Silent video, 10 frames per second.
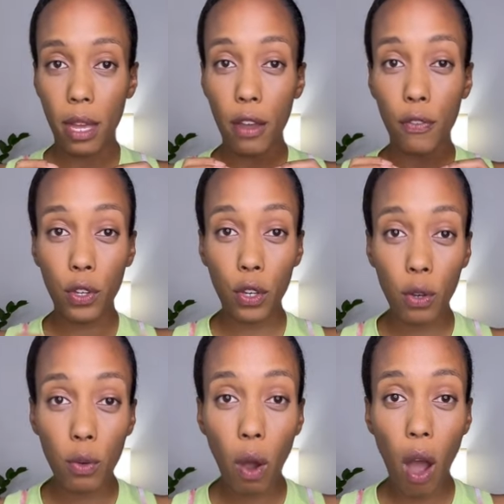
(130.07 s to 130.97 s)
if
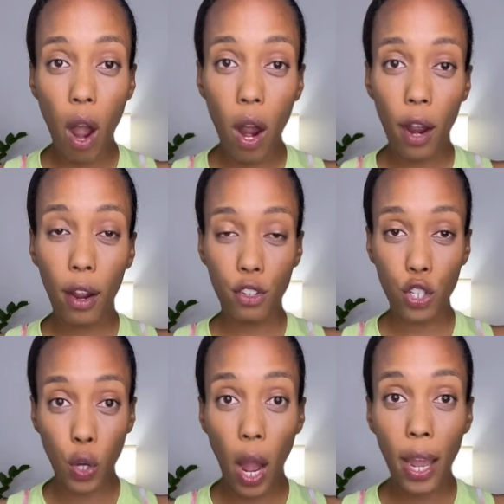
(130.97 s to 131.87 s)
you are
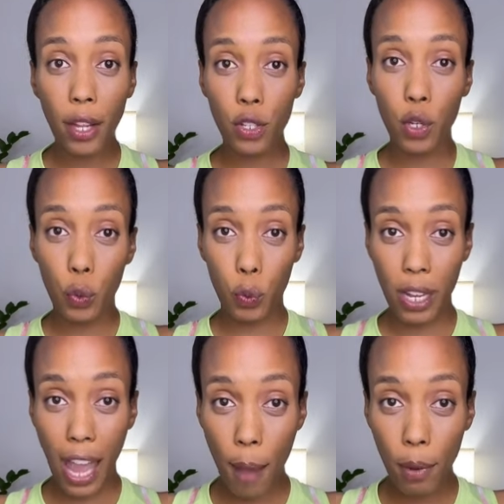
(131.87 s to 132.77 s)
trying to
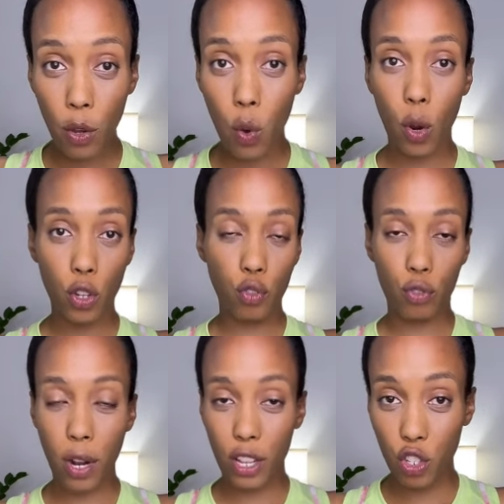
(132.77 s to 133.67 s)
rehab your core,
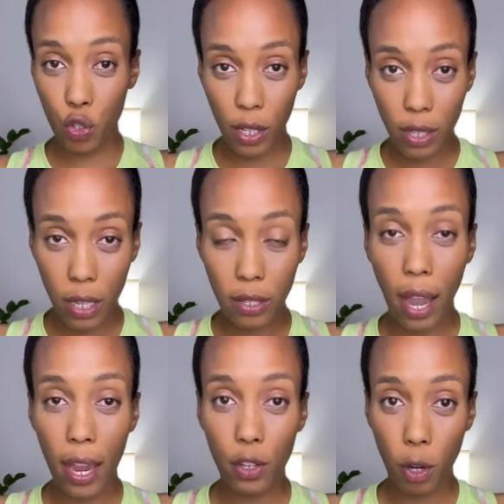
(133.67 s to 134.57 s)
trying to strengthen and
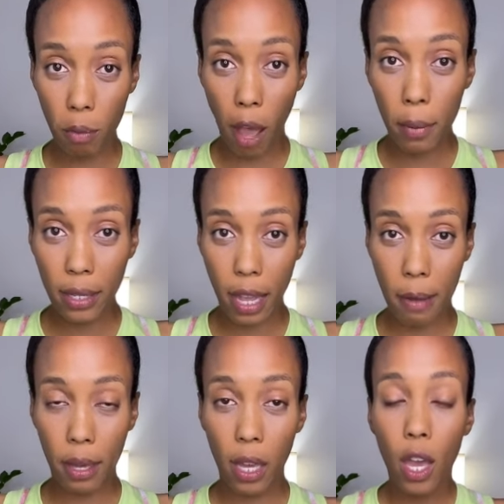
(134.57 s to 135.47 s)
tighten your mommy
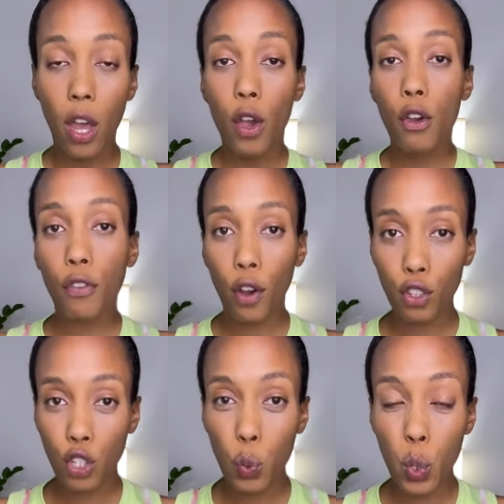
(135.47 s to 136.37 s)
tummy,
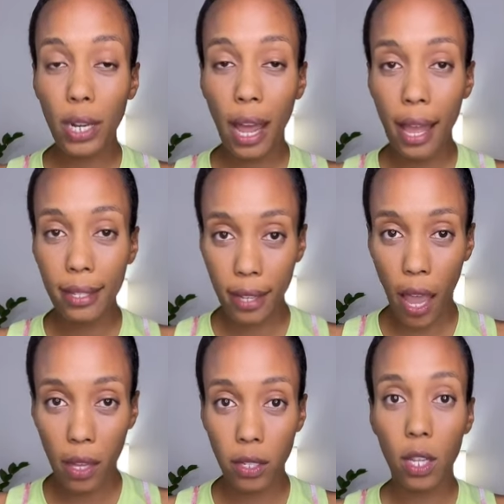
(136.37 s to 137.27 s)
first you want to
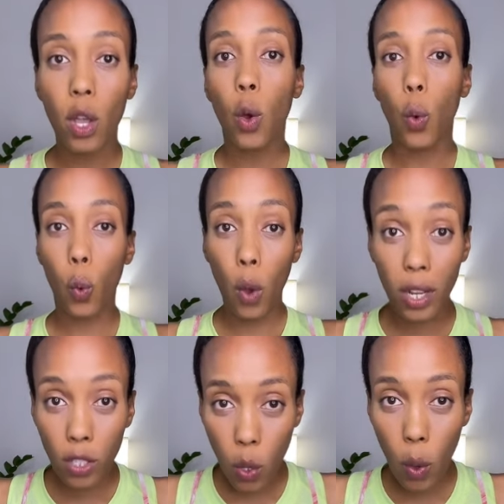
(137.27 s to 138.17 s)
assess
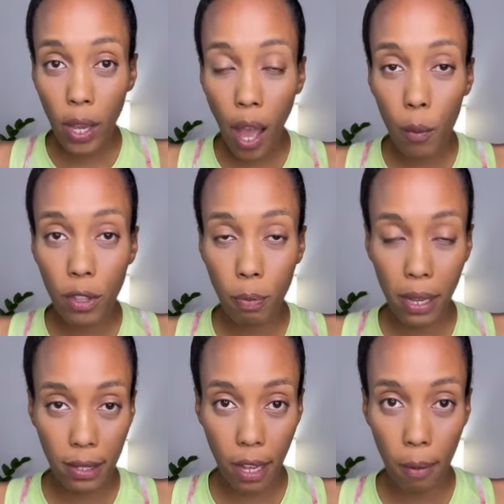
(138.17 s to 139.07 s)
what is going on with
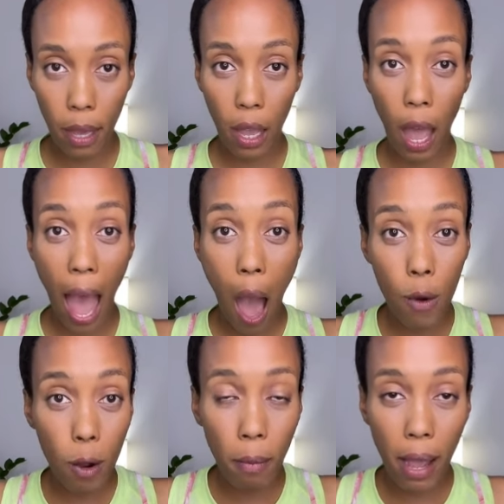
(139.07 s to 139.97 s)
my stomach.
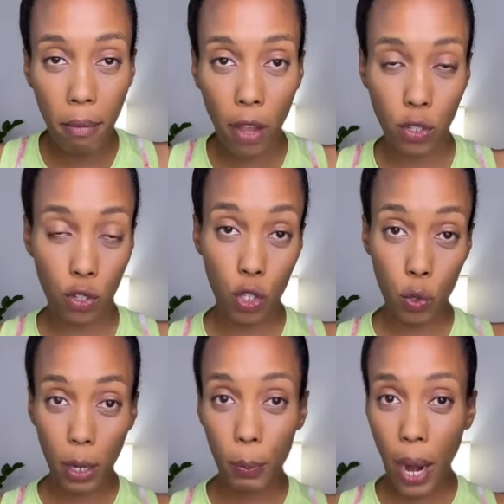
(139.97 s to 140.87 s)
How are my muscles?
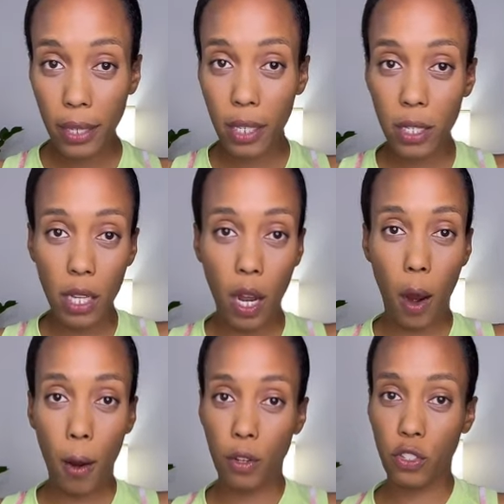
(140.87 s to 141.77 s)
During pregnancy,
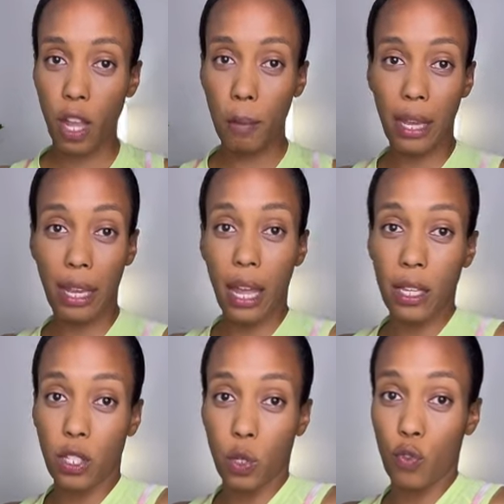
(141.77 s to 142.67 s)
our stomach
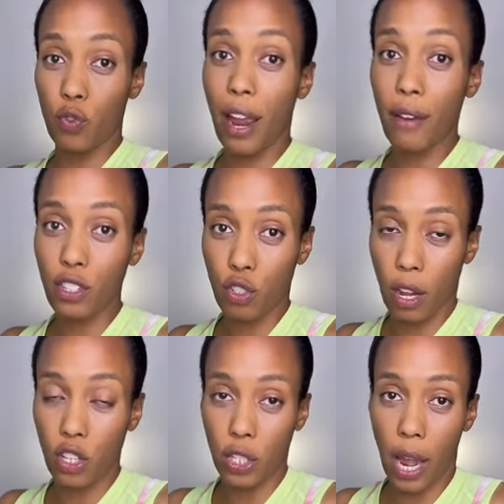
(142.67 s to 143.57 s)
gets very
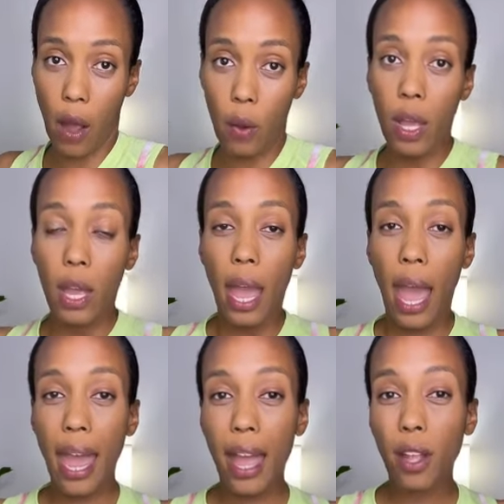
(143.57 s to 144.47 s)
stretched out,
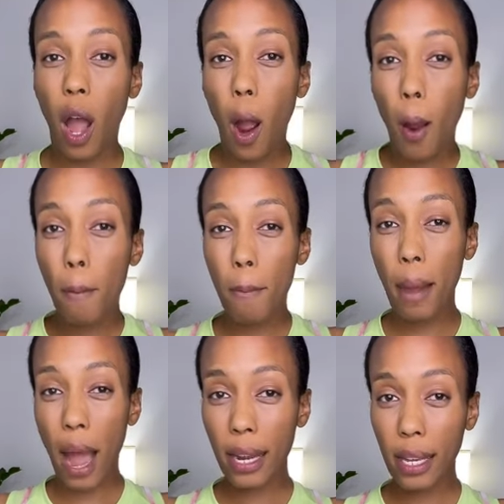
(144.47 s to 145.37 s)
and our
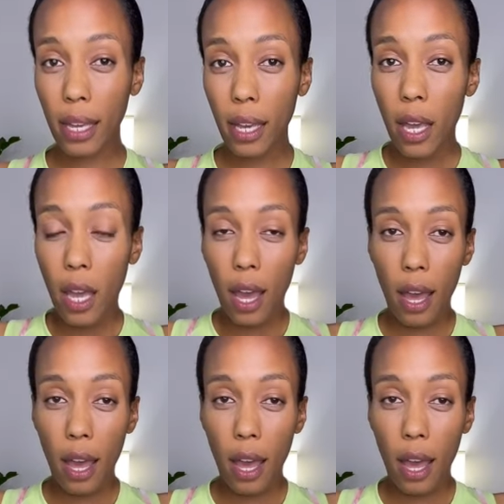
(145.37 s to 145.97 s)
body